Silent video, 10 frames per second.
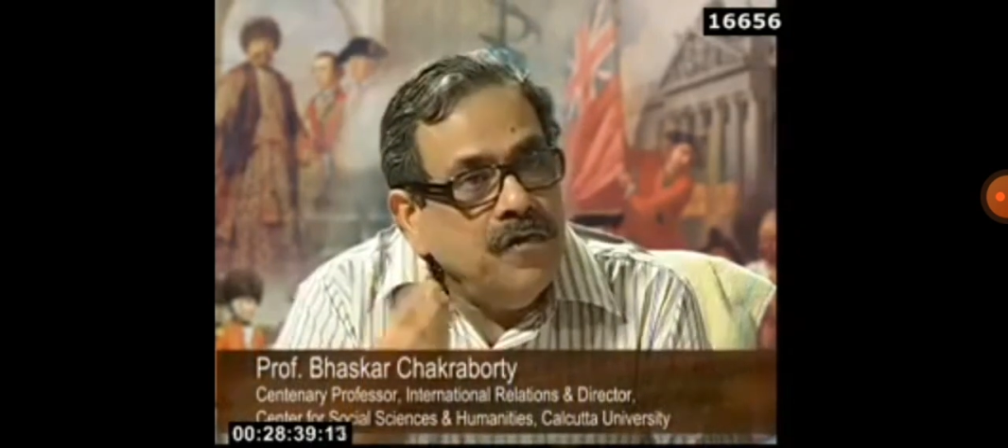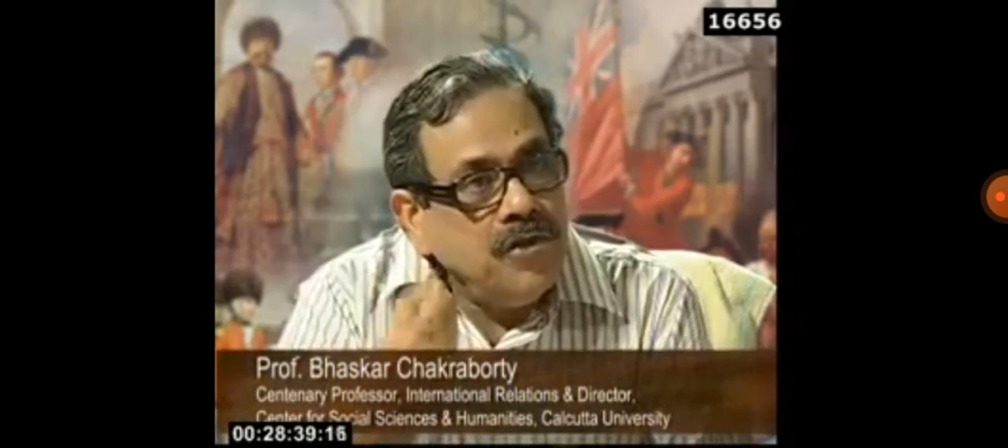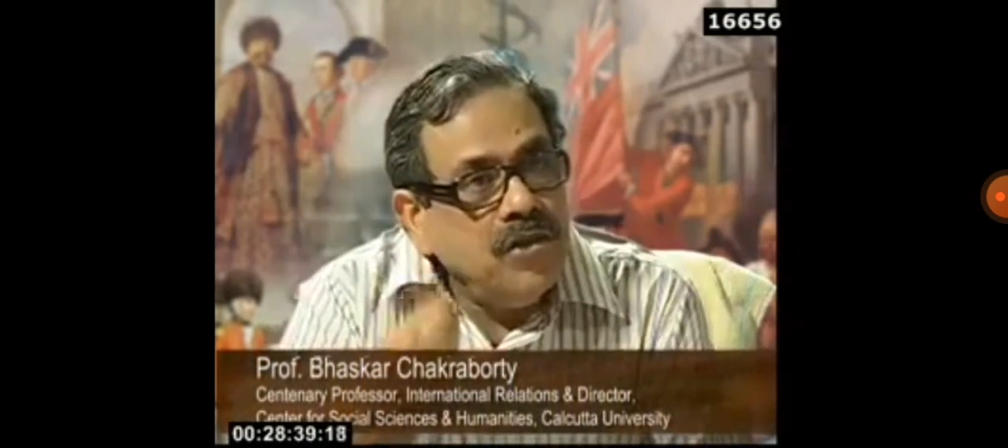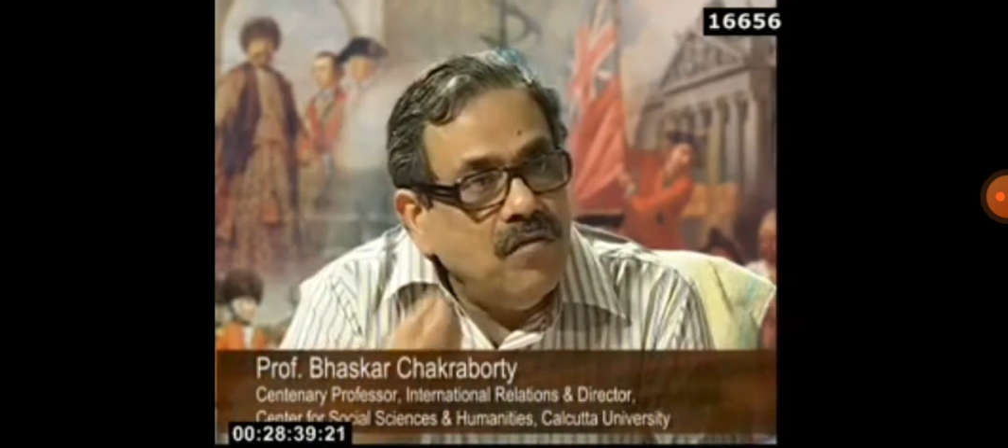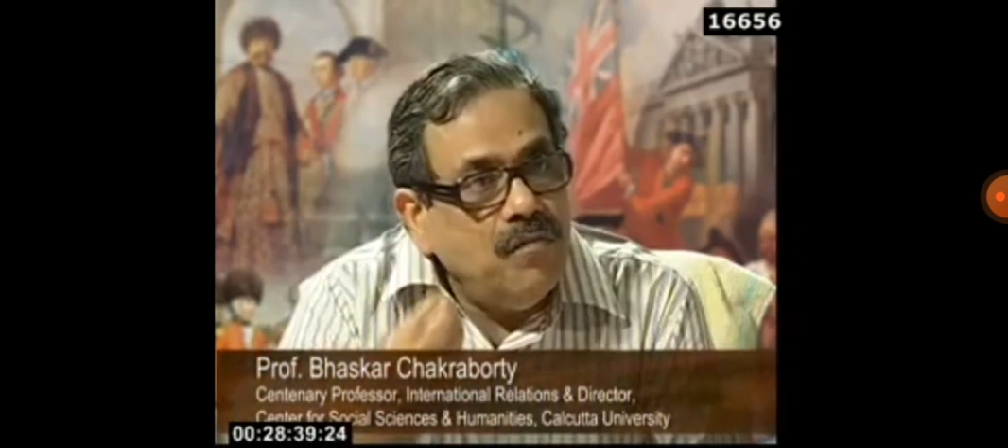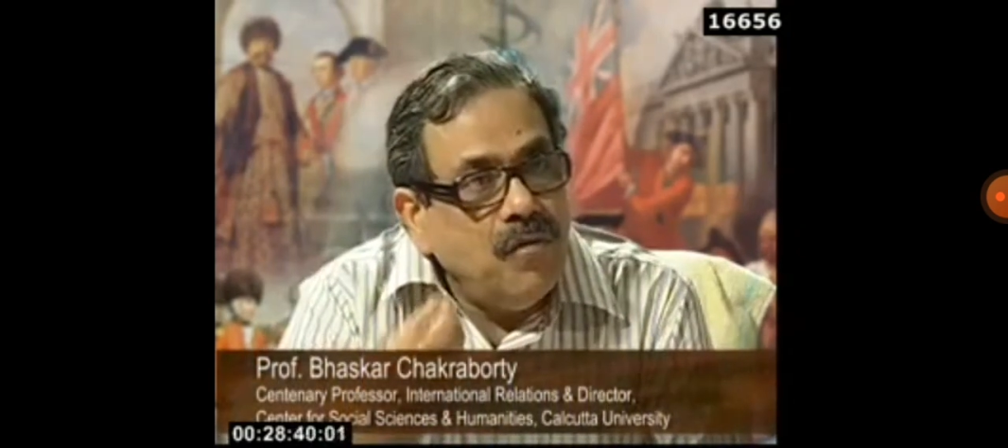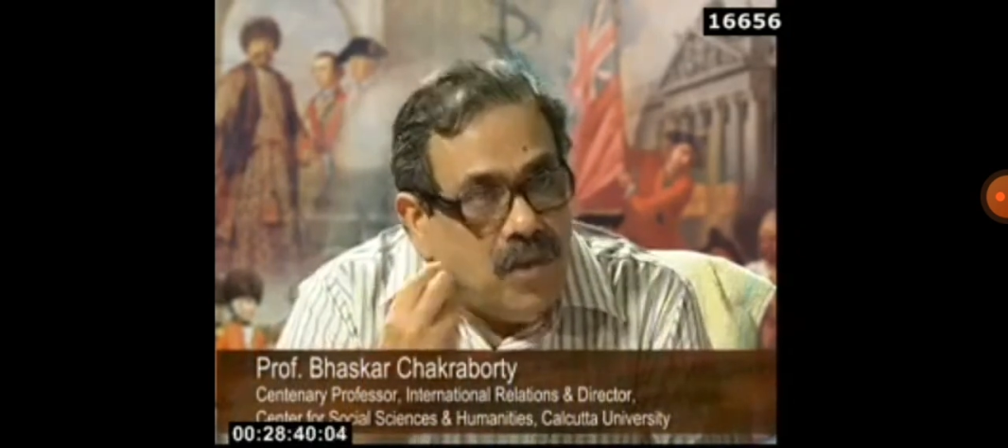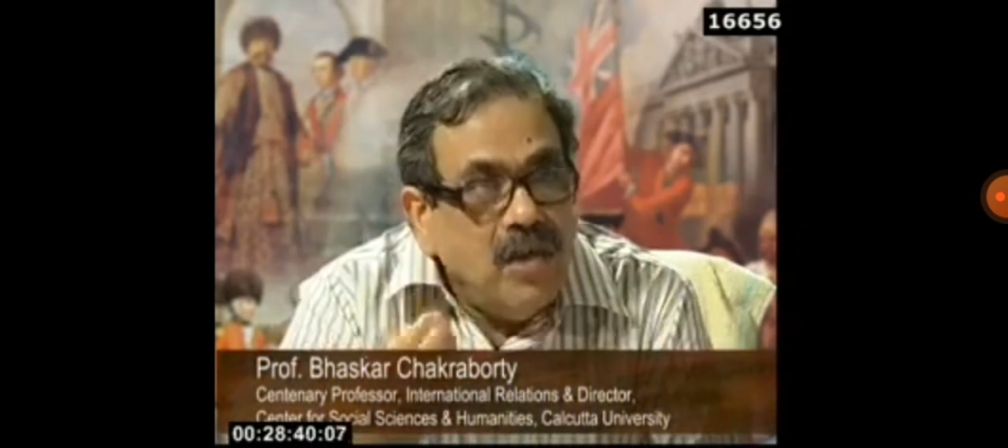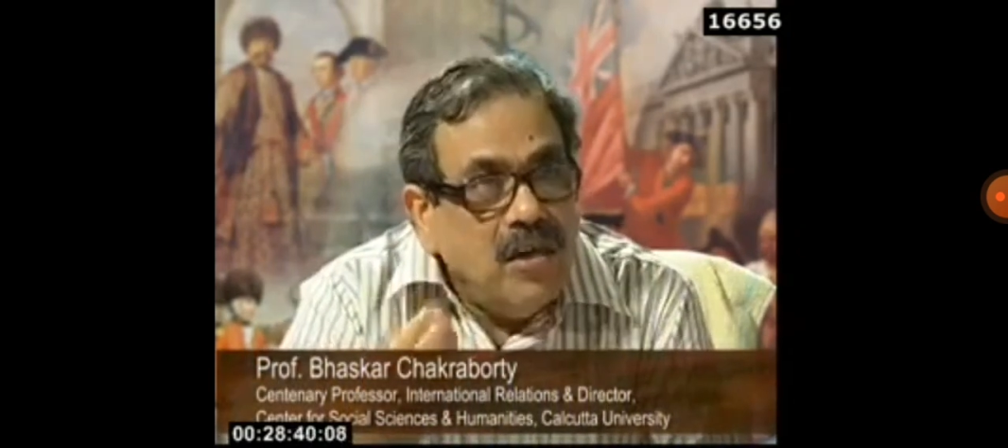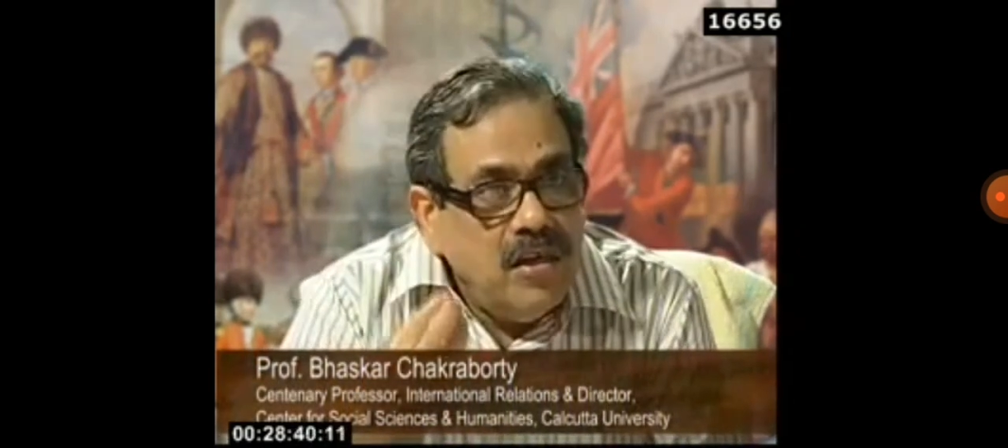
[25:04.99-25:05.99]
vision of
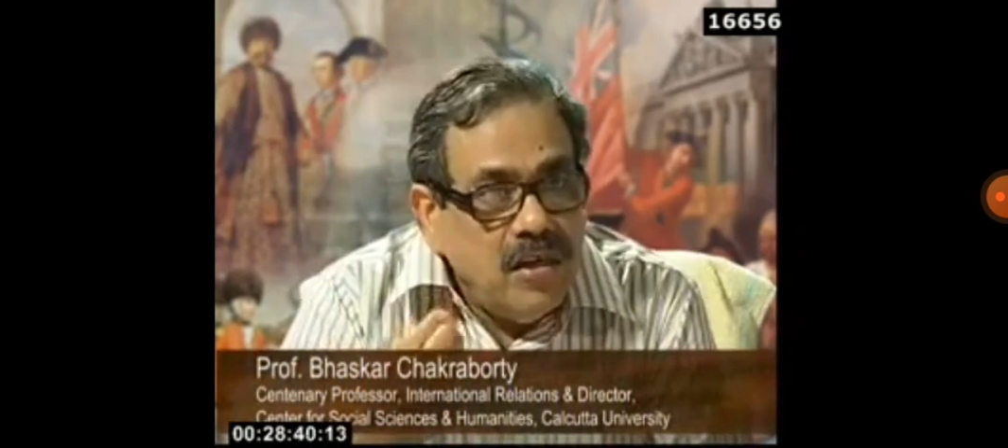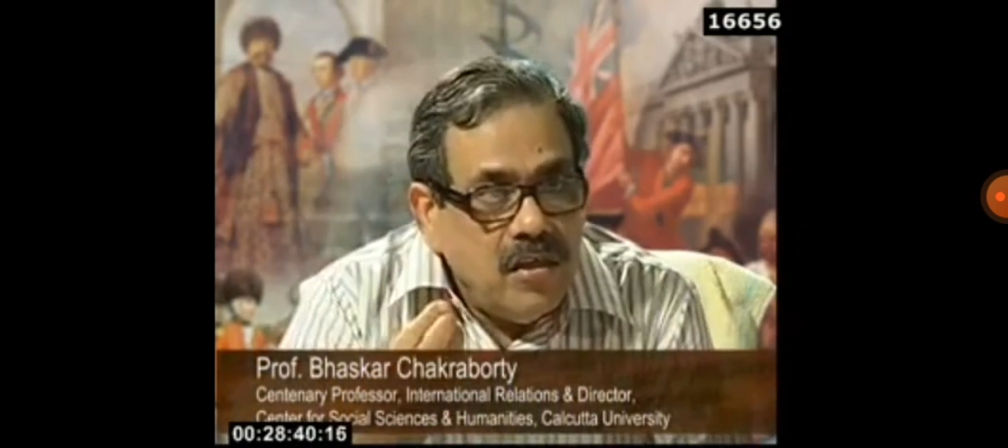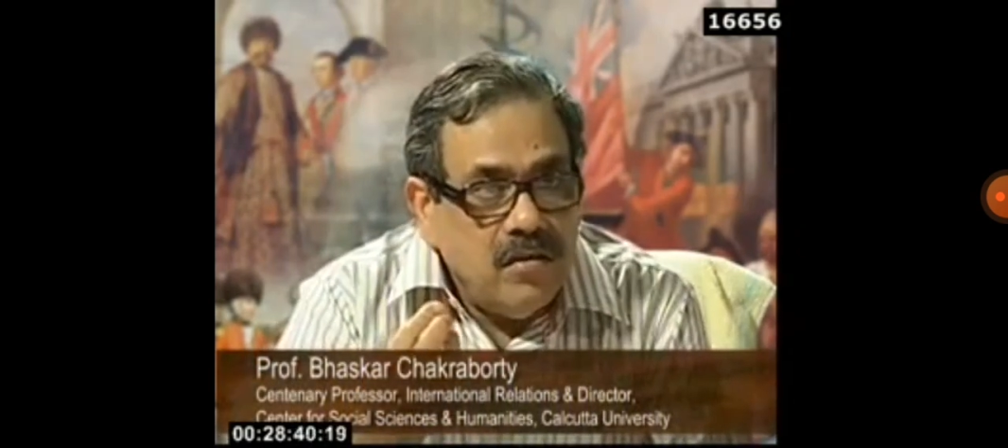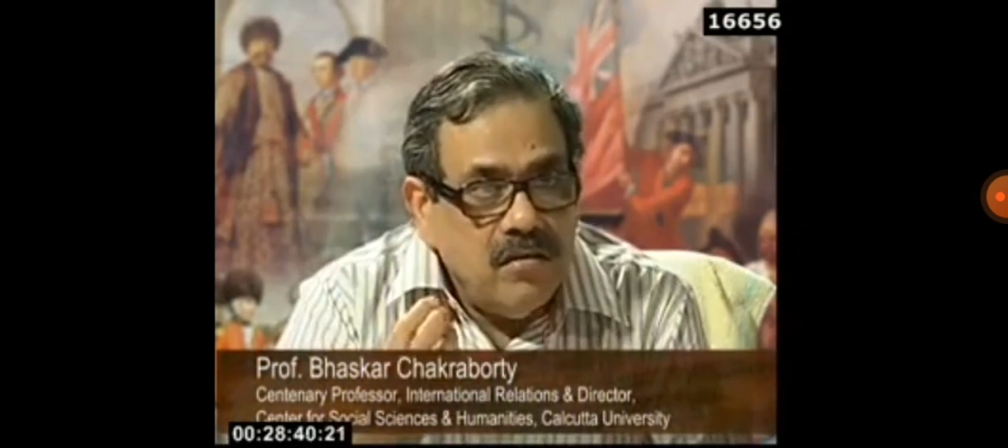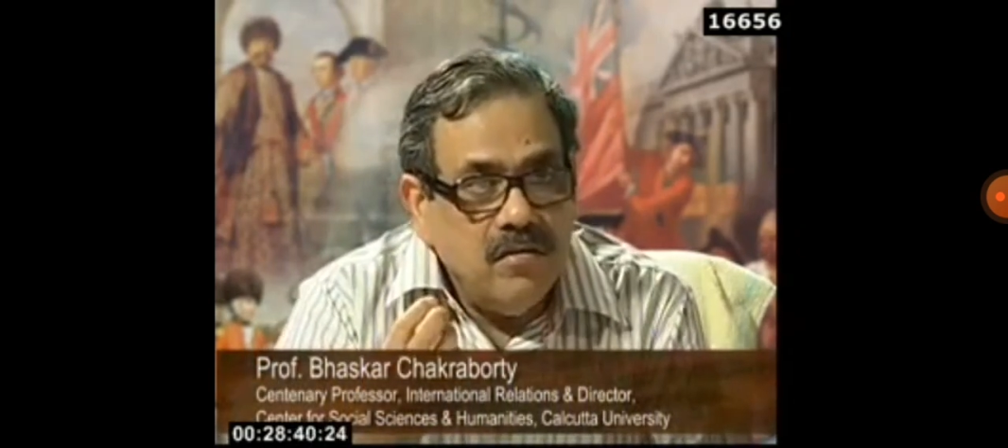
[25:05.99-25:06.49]
modernity